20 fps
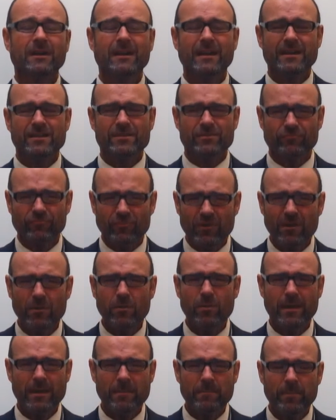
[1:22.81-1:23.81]
it's a
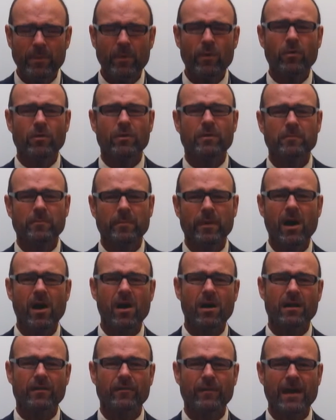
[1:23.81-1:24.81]
real important
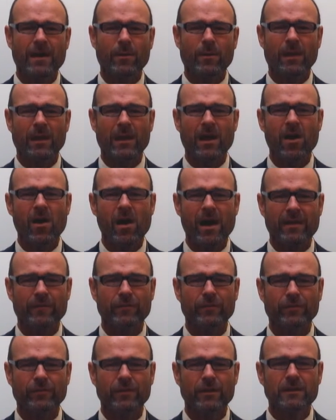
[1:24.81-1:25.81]
part of our
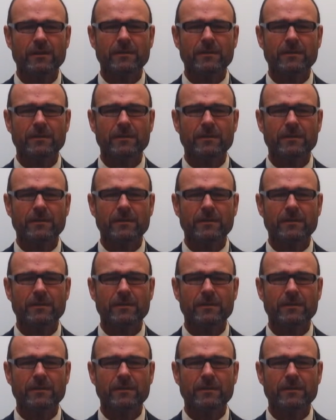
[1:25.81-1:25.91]
lives.